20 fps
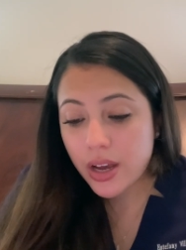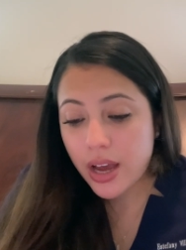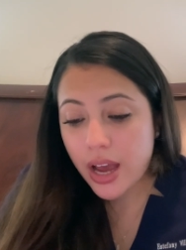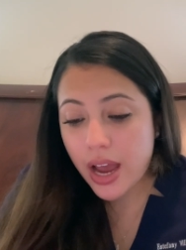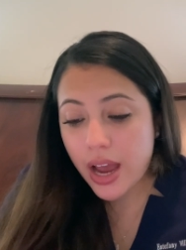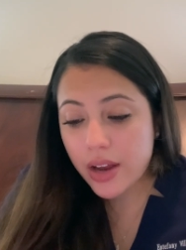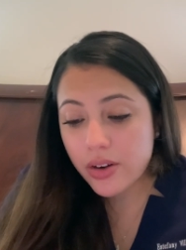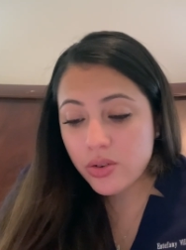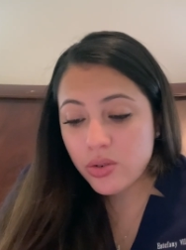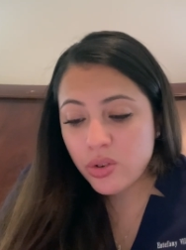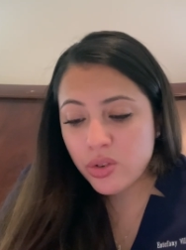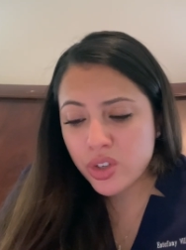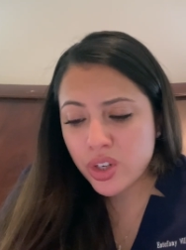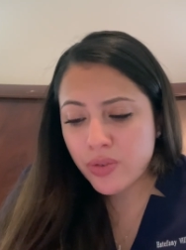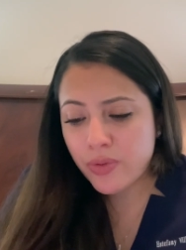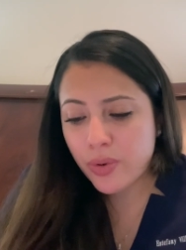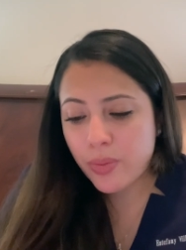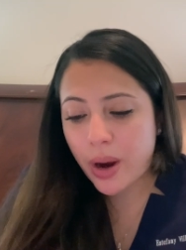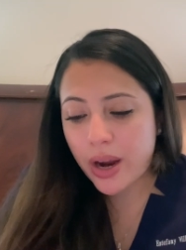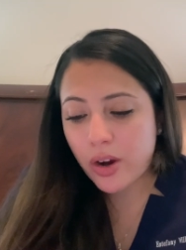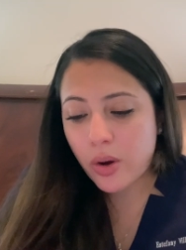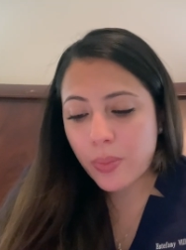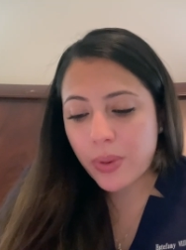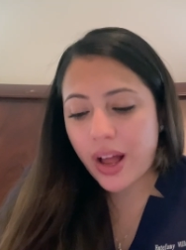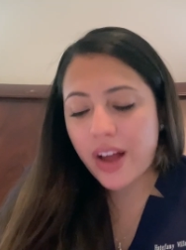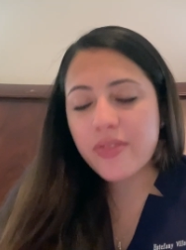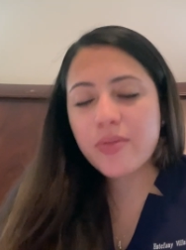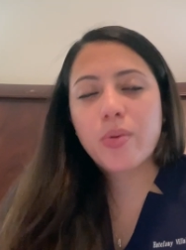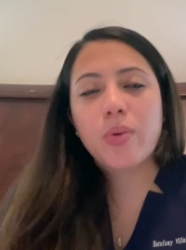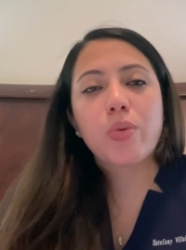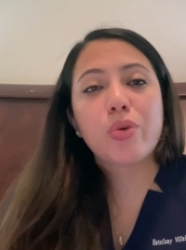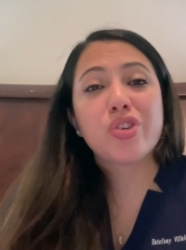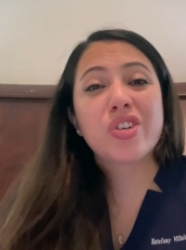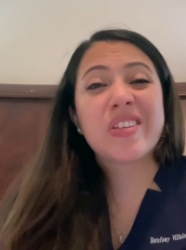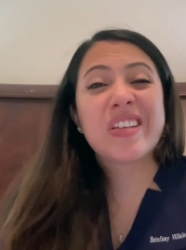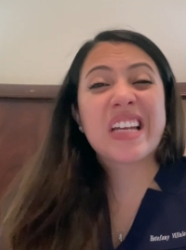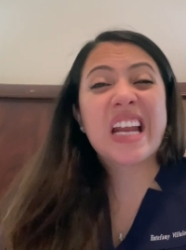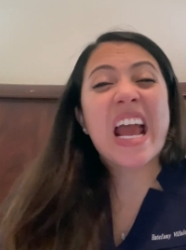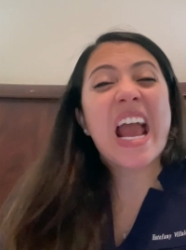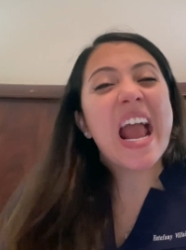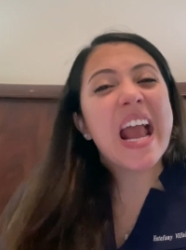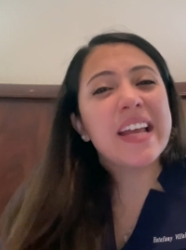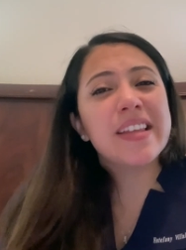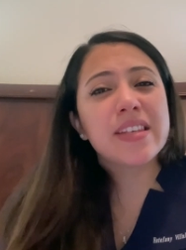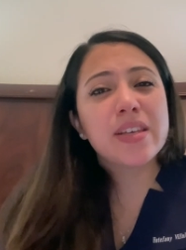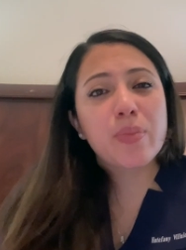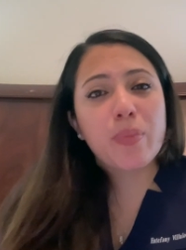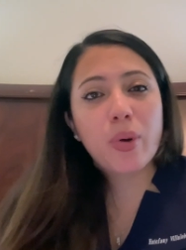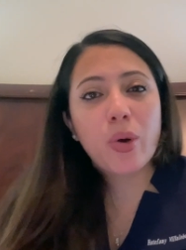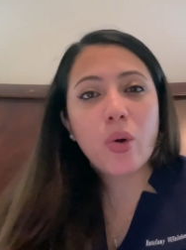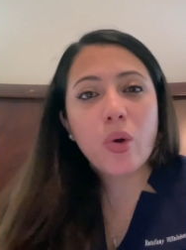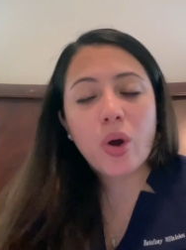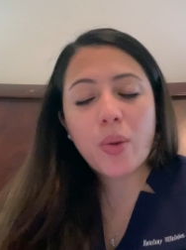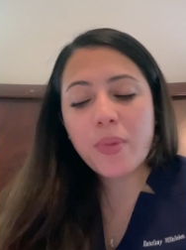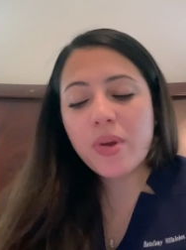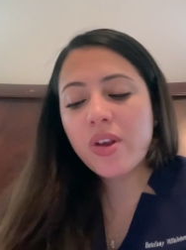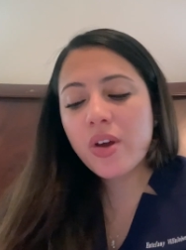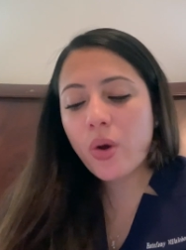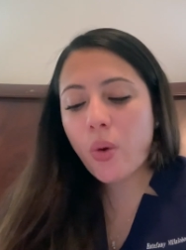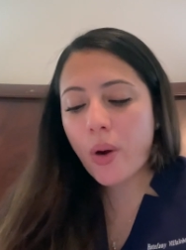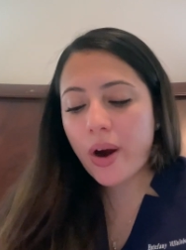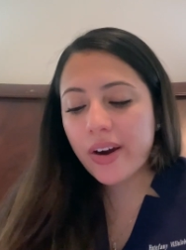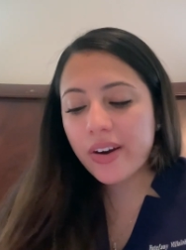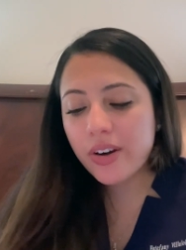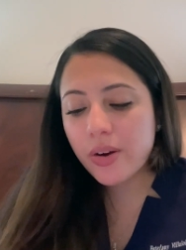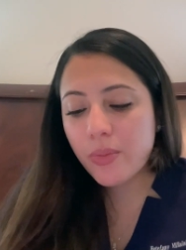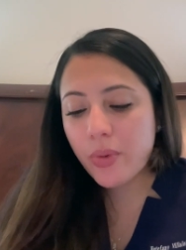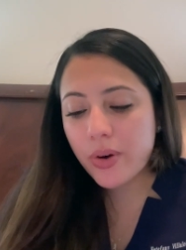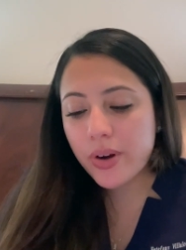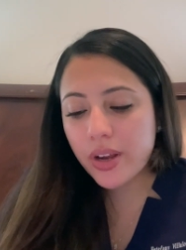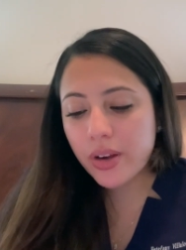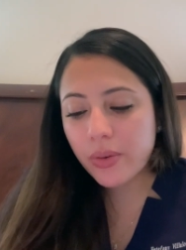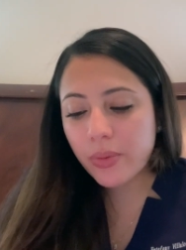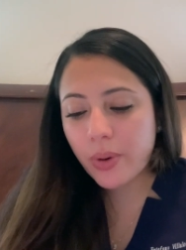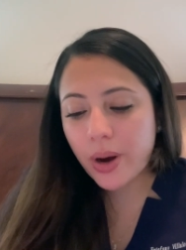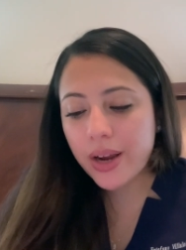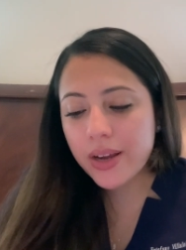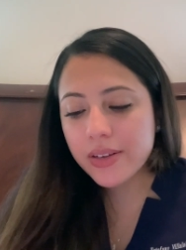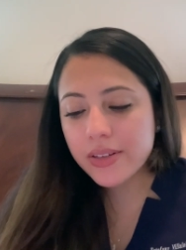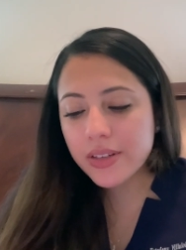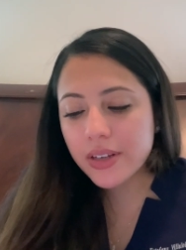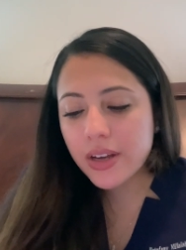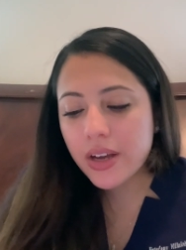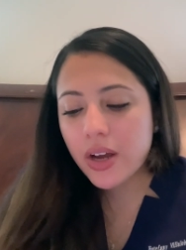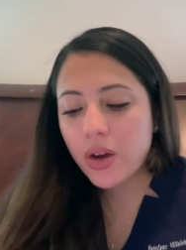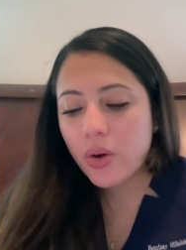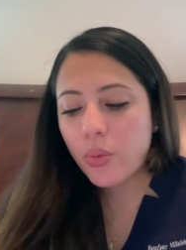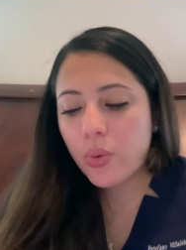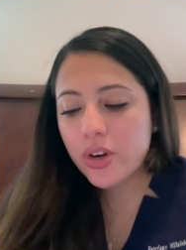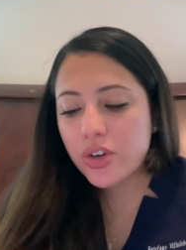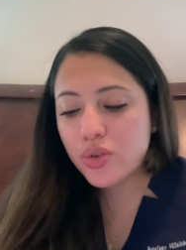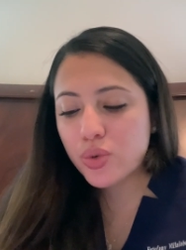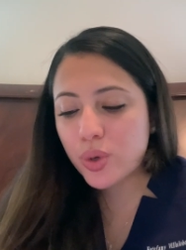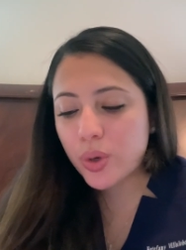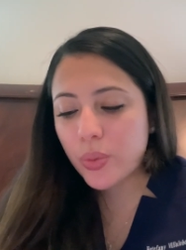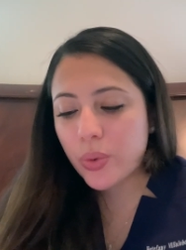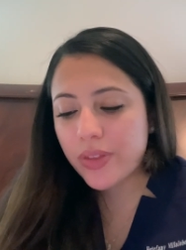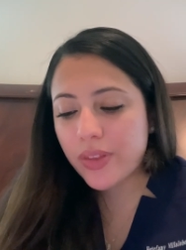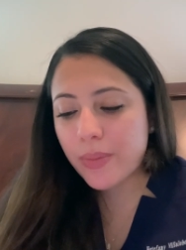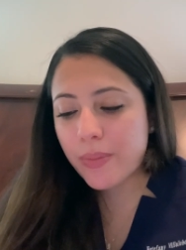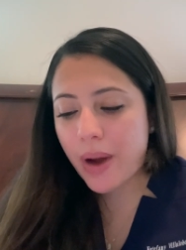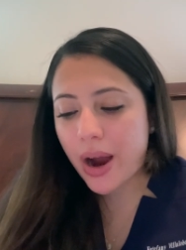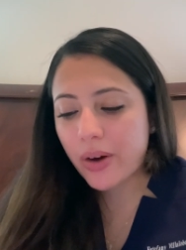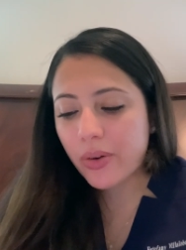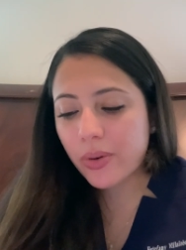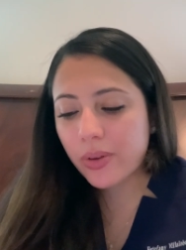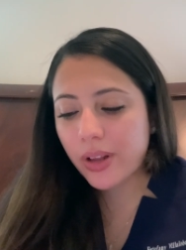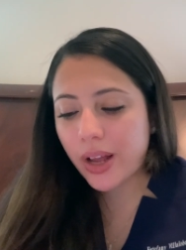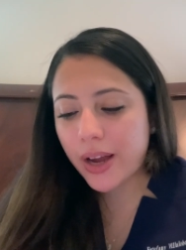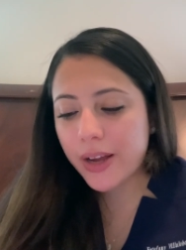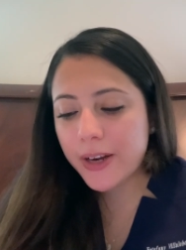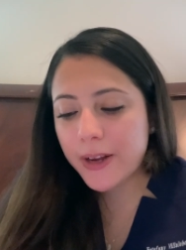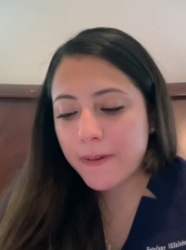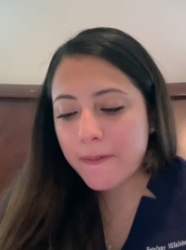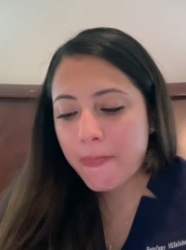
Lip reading: And usually for mycoplasma, which is an atypical community-acquired pneumonia, right, we treat with a macrolide.